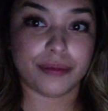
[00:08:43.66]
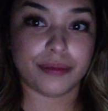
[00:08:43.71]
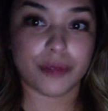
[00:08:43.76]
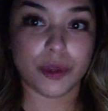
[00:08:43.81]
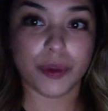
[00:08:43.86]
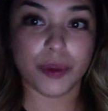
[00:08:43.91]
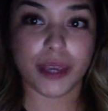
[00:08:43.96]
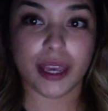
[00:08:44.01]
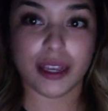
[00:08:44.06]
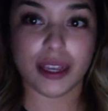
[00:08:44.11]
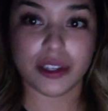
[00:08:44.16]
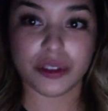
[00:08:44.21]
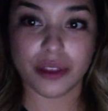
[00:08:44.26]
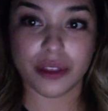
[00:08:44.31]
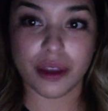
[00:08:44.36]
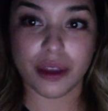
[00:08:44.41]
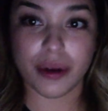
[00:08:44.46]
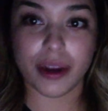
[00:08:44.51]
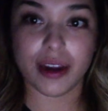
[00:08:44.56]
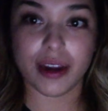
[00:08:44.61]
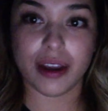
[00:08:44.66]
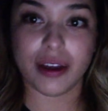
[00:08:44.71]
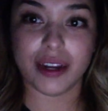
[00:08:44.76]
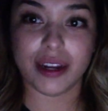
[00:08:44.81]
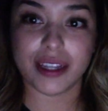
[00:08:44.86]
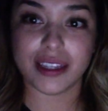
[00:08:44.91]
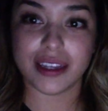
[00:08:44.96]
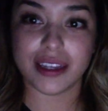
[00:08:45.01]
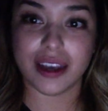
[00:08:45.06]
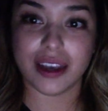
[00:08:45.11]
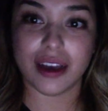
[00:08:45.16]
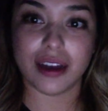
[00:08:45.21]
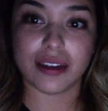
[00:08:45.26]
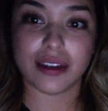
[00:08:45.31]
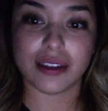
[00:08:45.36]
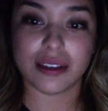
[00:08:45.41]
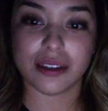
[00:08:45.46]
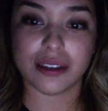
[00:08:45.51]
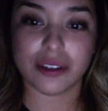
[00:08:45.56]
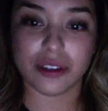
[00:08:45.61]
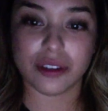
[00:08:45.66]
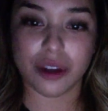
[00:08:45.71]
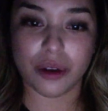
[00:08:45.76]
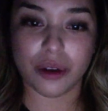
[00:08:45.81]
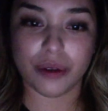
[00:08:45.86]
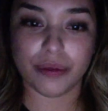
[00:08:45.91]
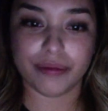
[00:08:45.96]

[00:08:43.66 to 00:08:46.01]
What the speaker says: we can't do that right now, and it sucks. So